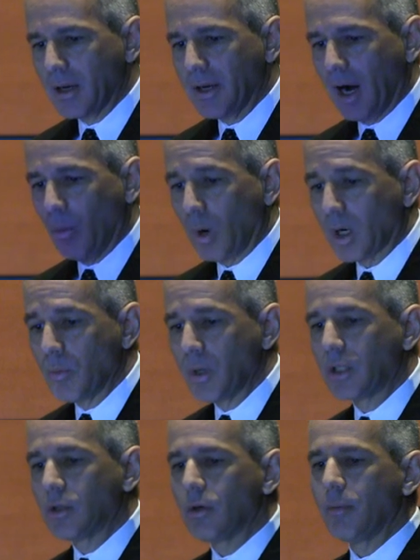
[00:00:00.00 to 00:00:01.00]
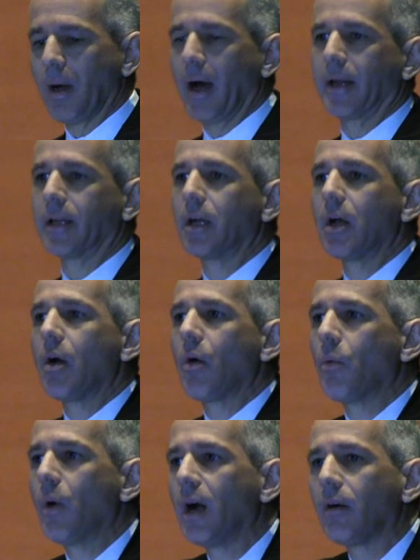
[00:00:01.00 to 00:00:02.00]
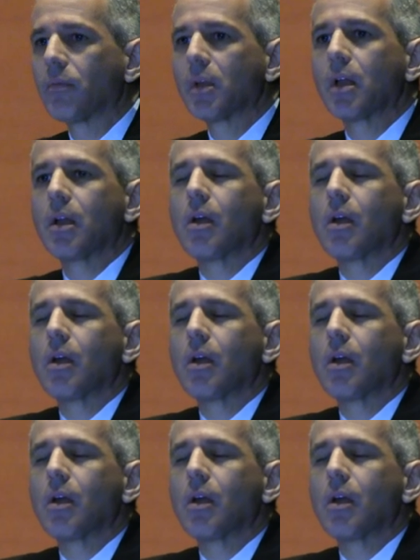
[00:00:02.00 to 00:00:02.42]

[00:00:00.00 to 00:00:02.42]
Now, what can we do about it? Well,